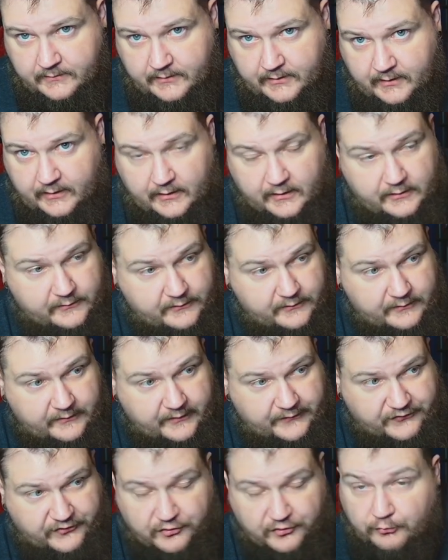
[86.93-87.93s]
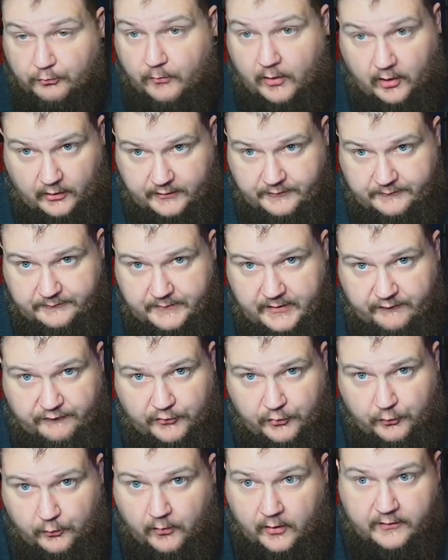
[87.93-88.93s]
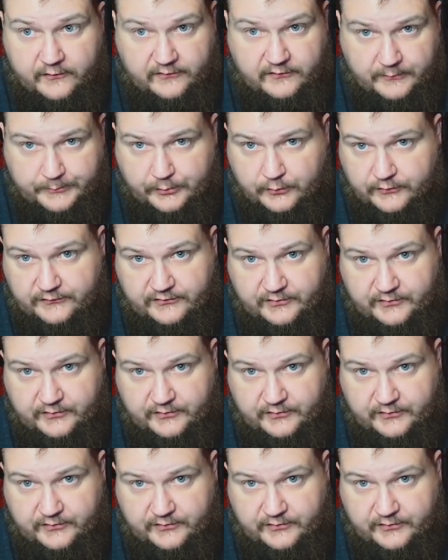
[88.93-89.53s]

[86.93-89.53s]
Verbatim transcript: Uh, it's your wallet. If you want to support